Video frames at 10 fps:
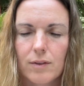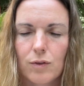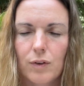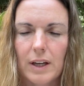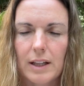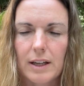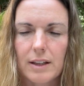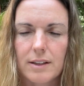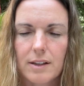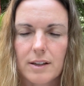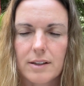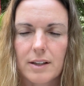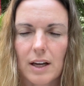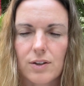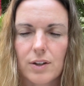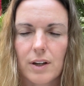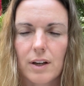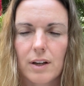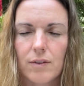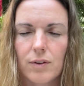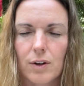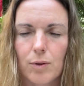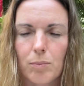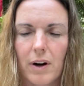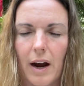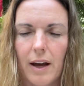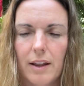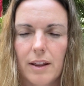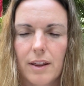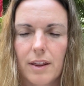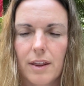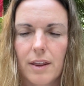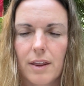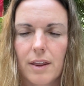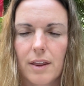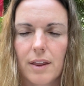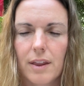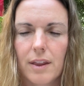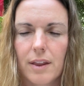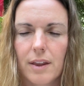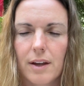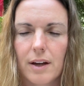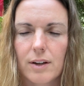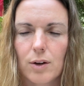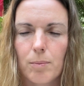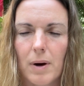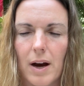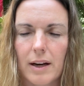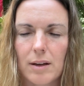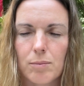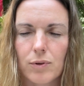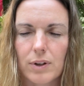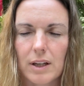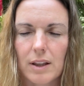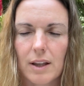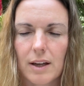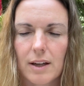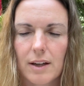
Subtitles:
Feeling the sensation of your breath and your body breathing.